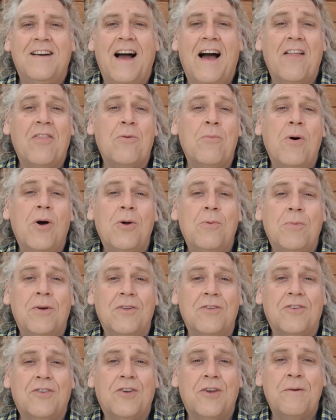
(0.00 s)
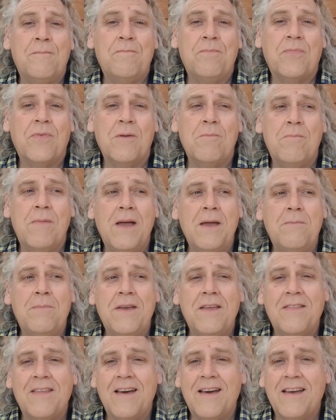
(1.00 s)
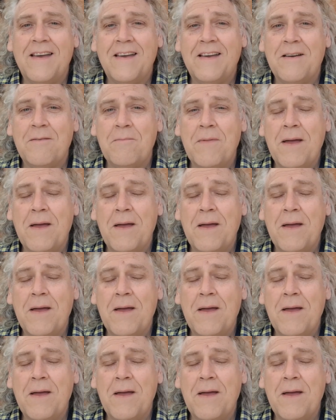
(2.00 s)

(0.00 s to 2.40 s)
at the moment maybe they're